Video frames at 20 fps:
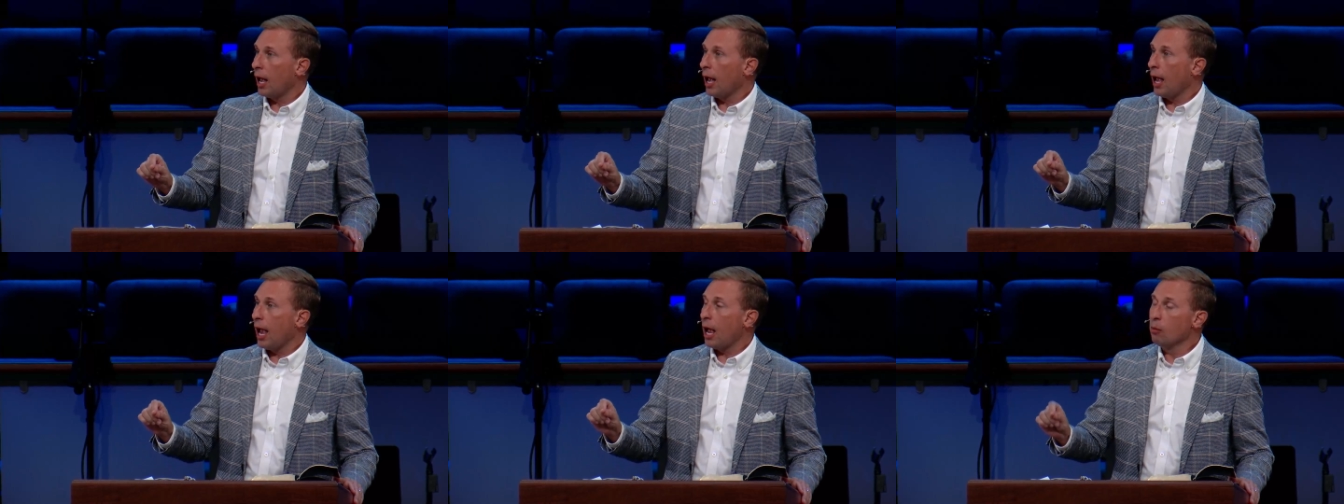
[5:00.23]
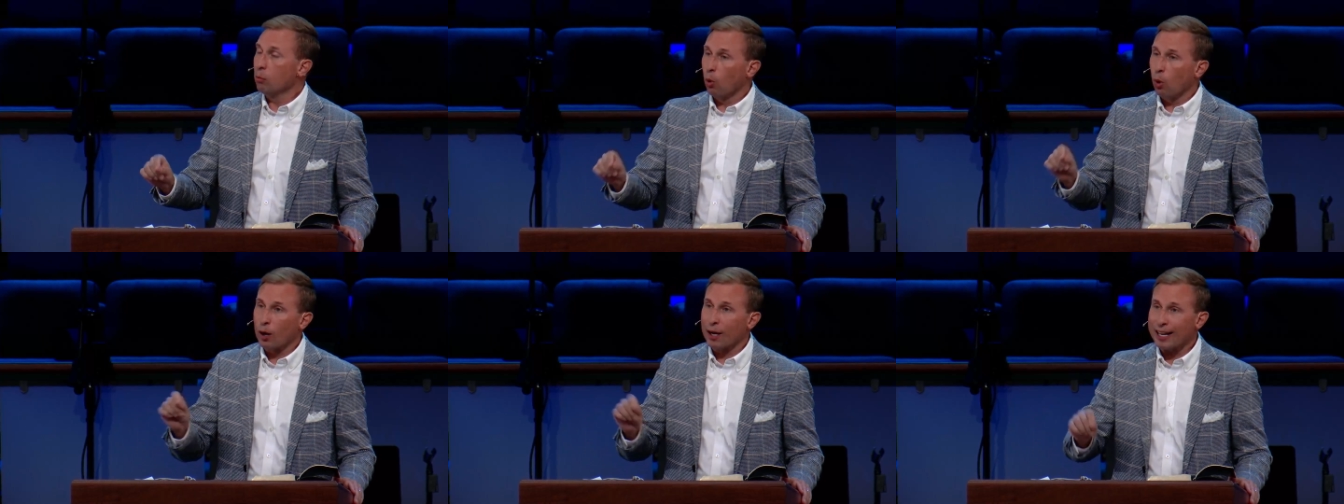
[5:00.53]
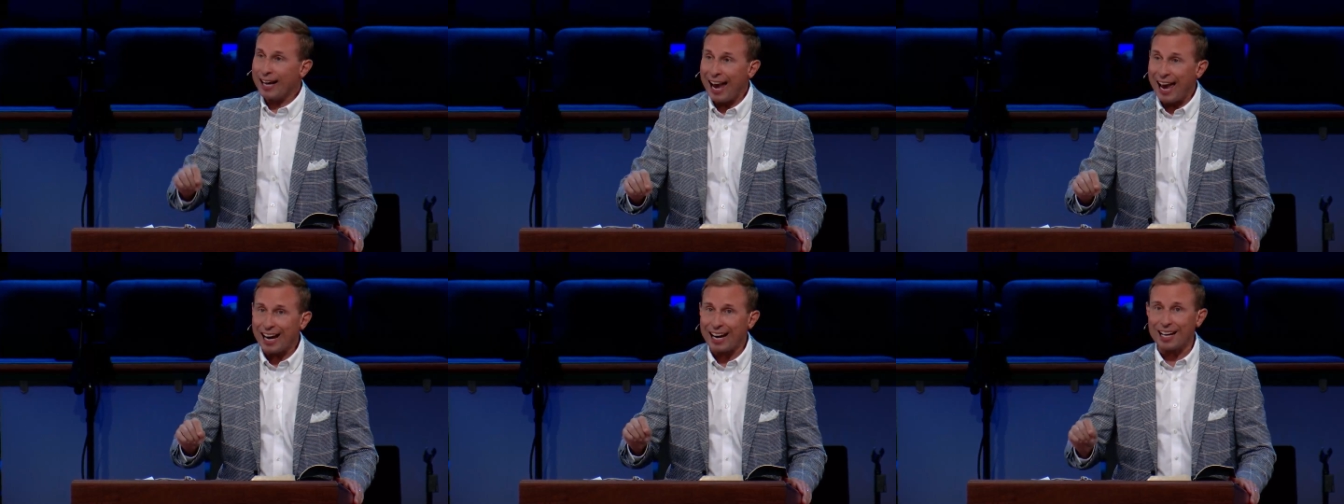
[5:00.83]
and more
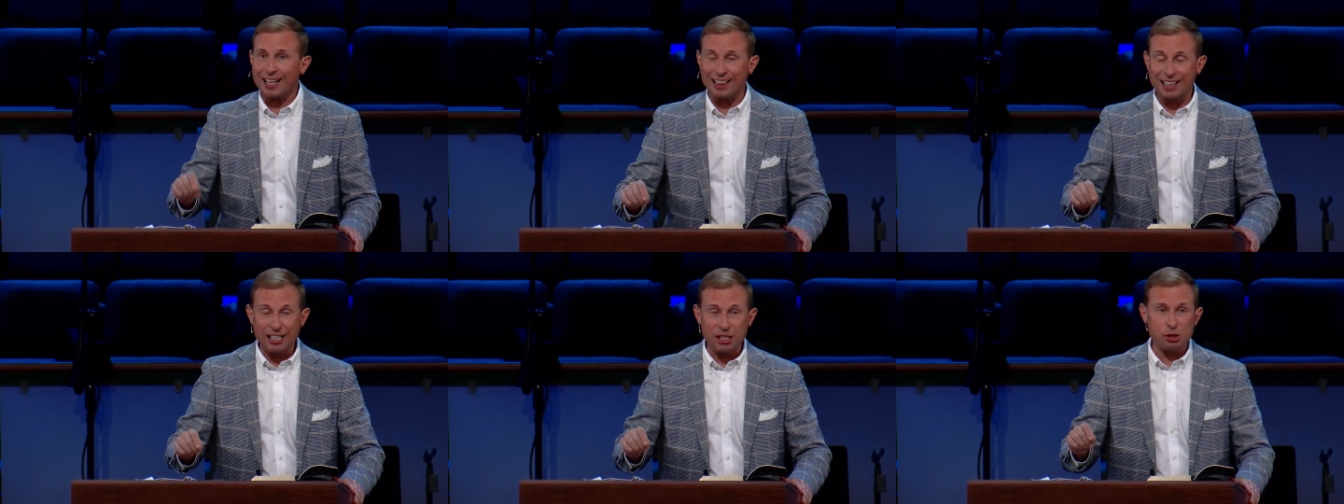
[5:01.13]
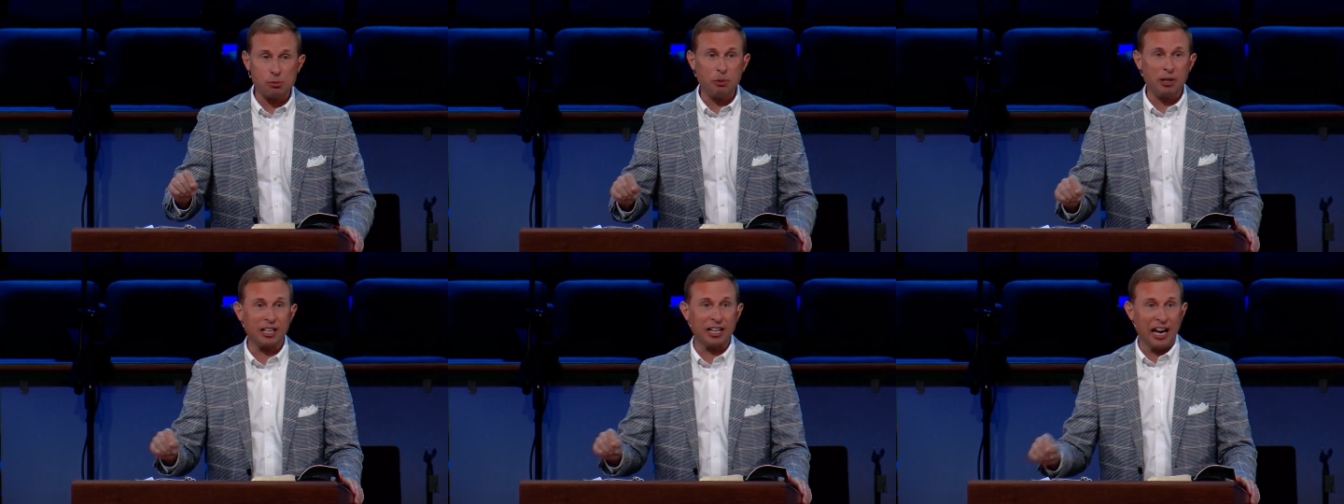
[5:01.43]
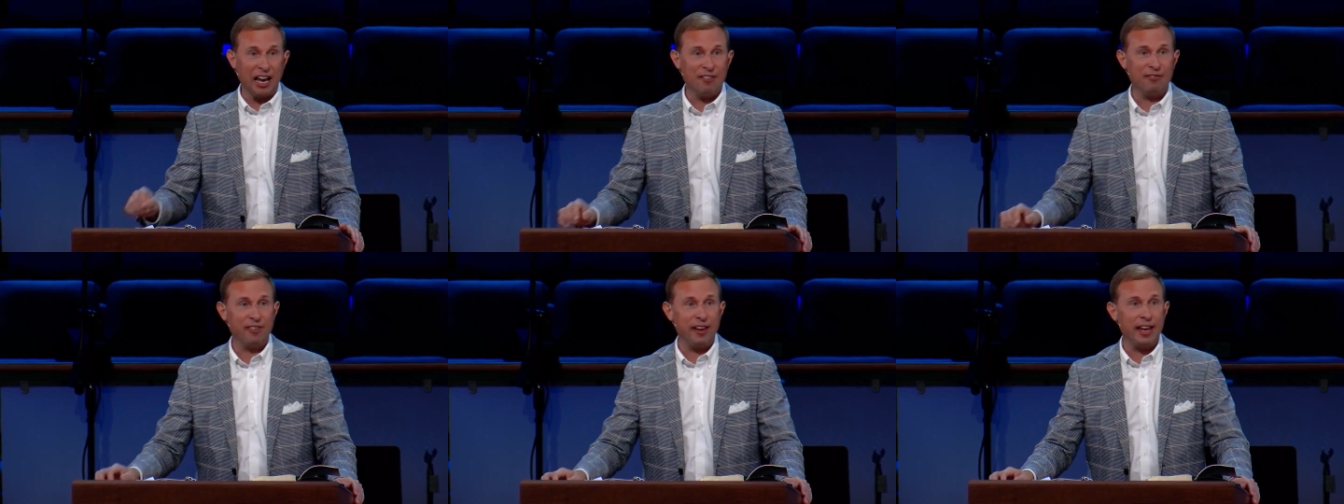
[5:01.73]
cataclysmic
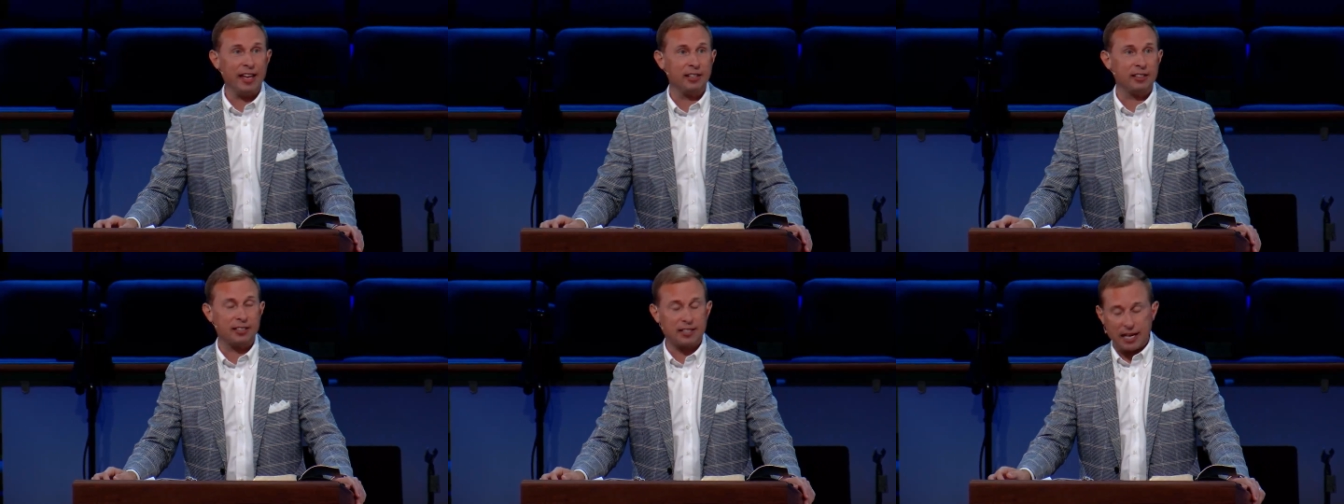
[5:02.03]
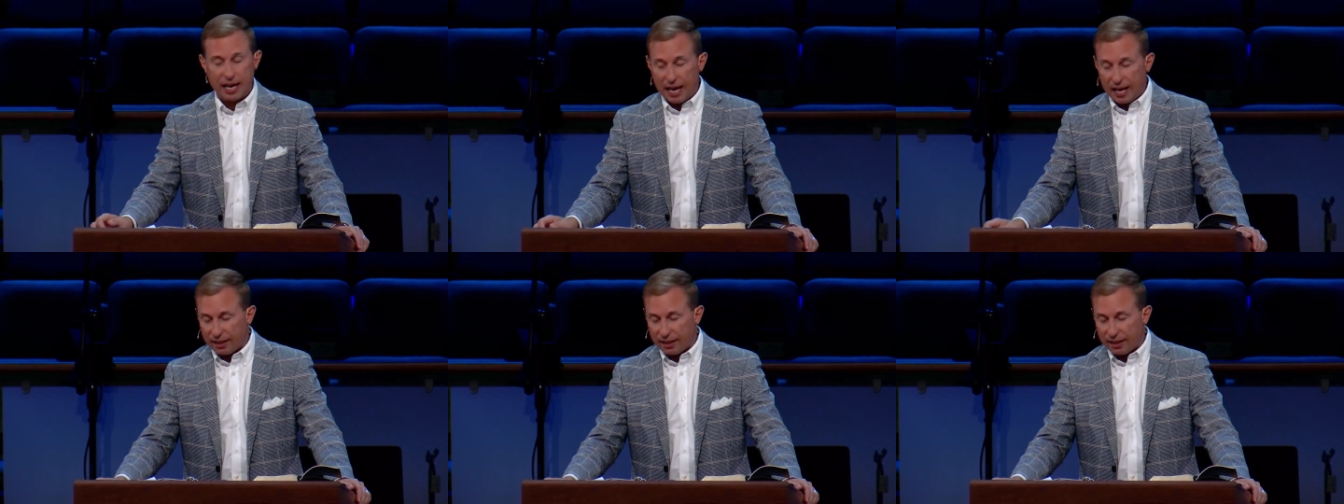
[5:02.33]
event